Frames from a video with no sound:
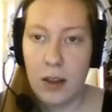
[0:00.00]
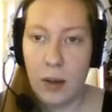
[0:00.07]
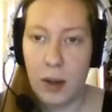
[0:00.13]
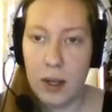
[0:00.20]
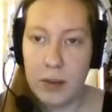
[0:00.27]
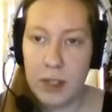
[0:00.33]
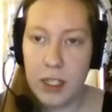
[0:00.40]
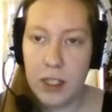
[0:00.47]

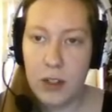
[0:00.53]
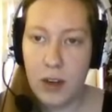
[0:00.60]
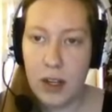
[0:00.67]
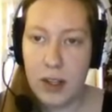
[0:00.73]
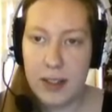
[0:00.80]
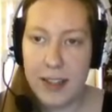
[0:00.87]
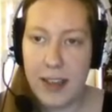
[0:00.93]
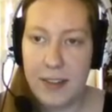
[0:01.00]
Welcome to
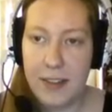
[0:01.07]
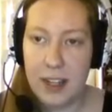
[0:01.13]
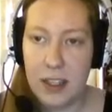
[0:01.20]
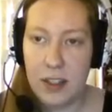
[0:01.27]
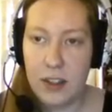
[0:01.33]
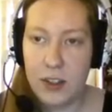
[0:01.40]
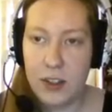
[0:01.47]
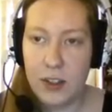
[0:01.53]
tutorial 7. In
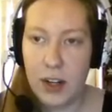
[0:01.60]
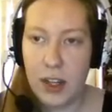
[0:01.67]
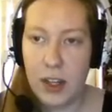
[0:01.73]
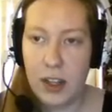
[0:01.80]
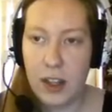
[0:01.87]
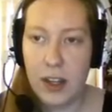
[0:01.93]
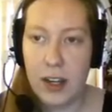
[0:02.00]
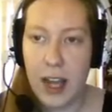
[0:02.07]
this
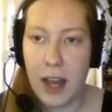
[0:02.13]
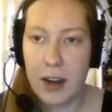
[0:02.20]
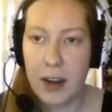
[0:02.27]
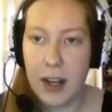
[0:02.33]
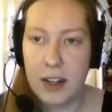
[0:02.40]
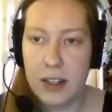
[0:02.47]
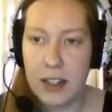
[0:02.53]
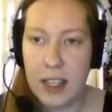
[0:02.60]
tutorial you'll learn how to
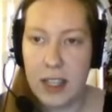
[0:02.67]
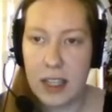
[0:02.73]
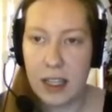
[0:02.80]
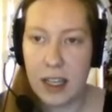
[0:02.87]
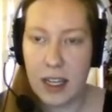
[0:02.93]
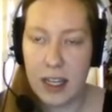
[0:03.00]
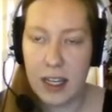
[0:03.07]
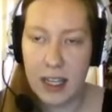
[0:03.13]
understand the
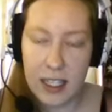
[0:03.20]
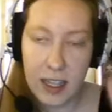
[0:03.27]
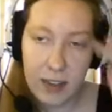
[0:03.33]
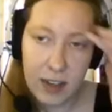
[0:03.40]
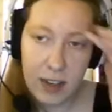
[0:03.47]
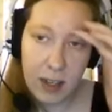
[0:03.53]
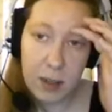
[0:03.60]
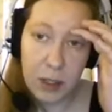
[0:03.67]

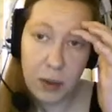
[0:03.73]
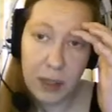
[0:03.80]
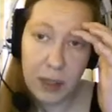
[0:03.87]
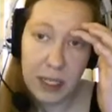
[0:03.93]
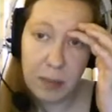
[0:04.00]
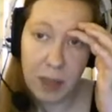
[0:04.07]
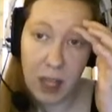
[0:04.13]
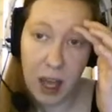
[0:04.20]
connectivity
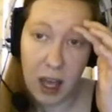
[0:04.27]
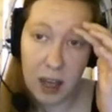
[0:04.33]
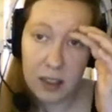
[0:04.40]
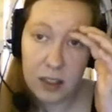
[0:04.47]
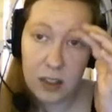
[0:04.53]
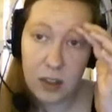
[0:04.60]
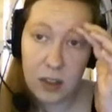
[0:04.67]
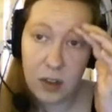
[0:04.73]
between
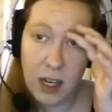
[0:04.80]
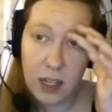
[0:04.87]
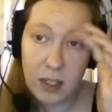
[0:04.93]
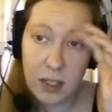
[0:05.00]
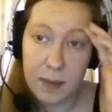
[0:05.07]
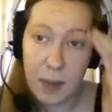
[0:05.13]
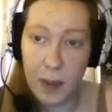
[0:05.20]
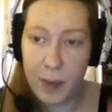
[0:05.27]
blocks. Create a
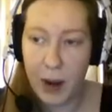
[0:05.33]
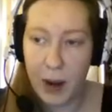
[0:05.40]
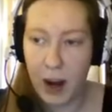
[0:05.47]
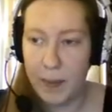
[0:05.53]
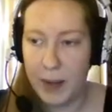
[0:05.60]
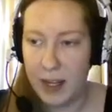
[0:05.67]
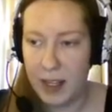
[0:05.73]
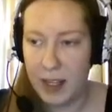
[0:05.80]
small
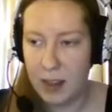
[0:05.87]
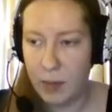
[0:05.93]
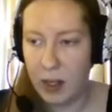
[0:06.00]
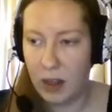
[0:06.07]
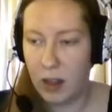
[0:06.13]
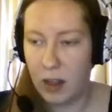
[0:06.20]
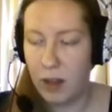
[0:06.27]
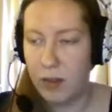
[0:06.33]
apartment in the
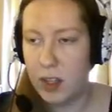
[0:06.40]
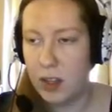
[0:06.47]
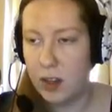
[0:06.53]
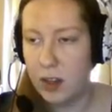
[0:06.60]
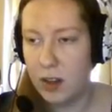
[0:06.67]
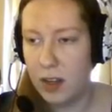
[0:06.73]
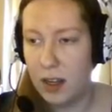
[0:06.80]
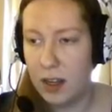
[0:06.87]
middle of the
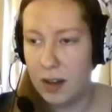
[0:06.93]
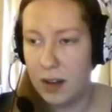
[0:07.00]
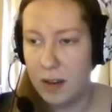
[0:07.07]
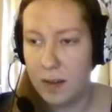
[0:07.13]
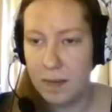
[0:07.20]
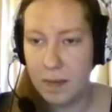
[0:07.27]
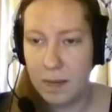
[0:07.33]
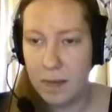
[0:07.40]
hood.
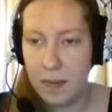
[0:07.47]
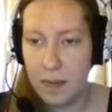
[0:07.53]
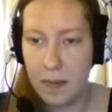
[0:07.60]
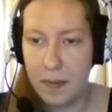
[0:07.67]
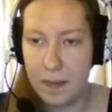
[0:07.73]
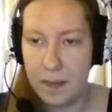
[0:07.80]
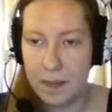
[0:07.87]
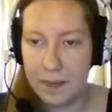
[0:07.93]

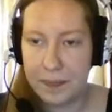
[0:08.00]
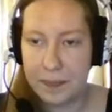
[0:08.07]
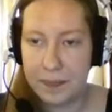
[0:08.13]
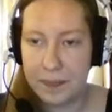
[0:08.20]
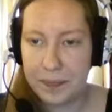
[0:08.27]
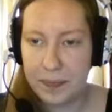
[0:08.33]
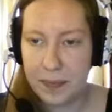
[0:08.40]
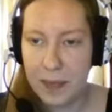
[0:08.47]

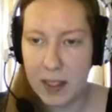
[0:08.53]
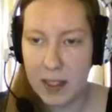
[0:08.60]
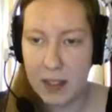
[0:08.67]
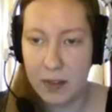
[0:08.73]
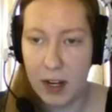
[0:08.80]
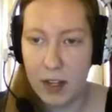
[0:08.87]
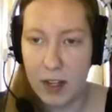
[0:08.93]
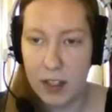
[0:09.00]
It's
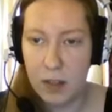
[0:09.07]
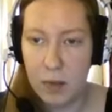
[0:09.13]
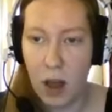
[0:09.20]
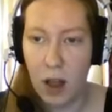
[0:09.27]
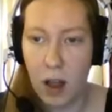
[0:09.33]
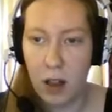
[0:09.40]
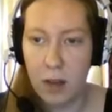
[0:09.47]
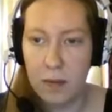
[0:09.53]
very small.